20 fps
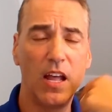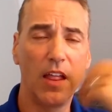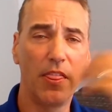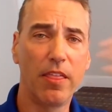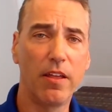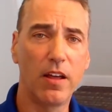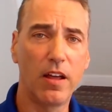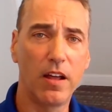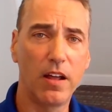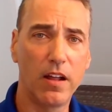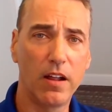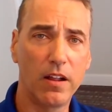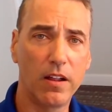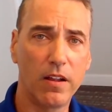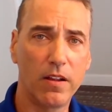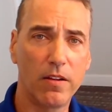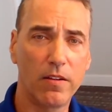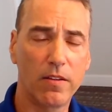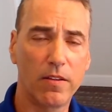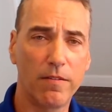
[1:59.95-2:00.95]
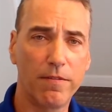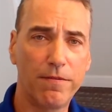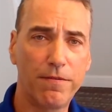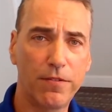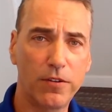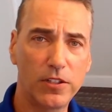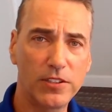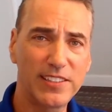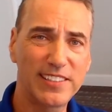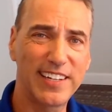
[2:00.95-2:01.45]
the
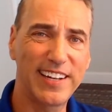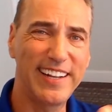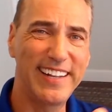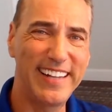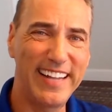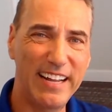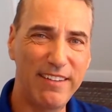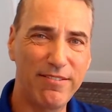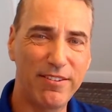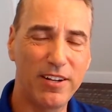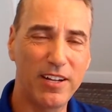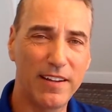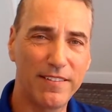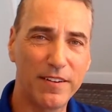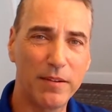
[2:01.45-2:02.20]
first level of